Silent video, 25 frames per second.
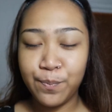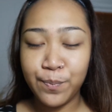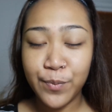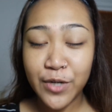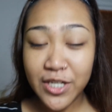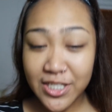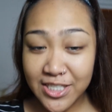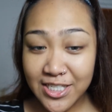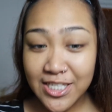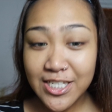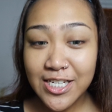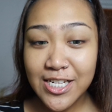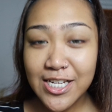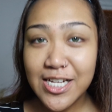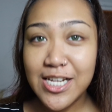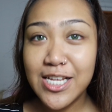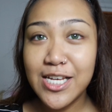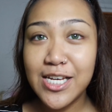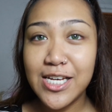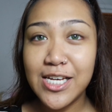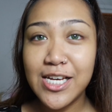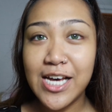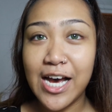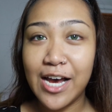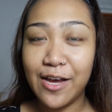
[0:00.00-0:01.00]

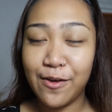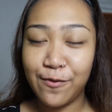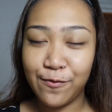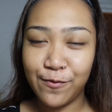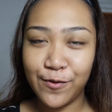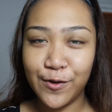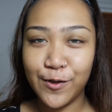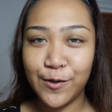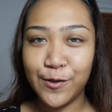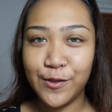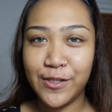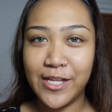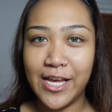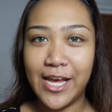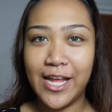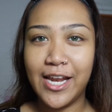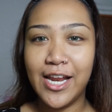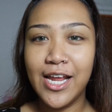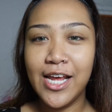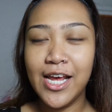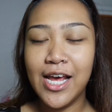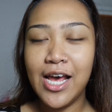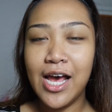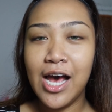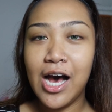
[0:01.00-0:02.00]
Personally, I feel that
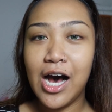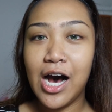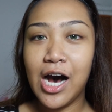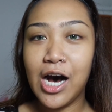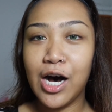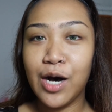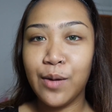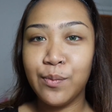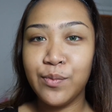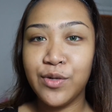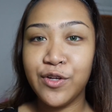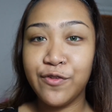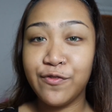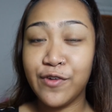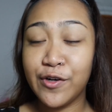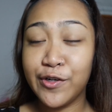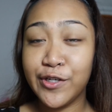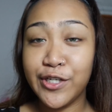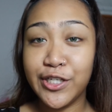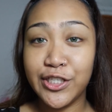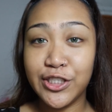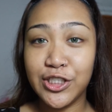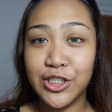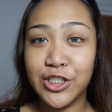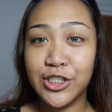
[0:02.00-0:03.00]
the
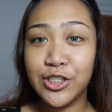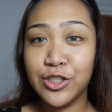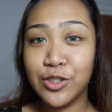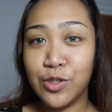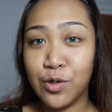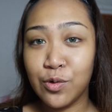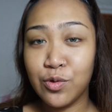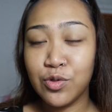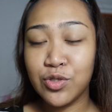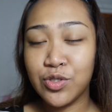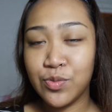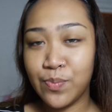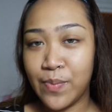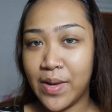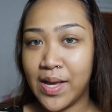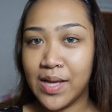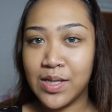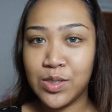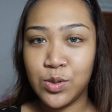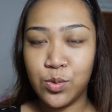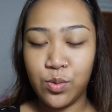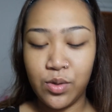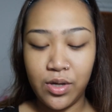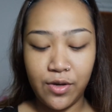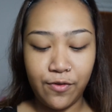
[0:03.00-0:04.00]
foundation goes
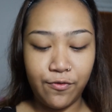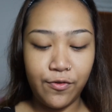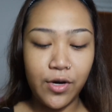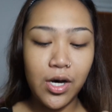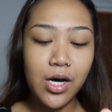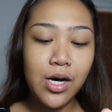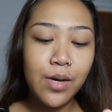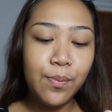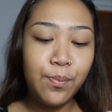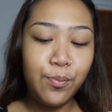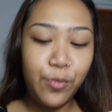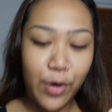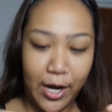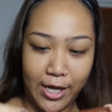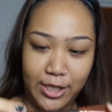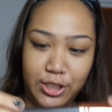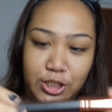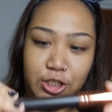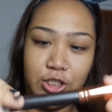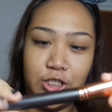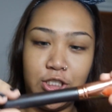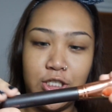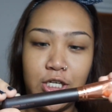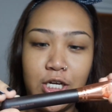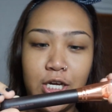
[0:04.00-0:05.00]
best with a brush.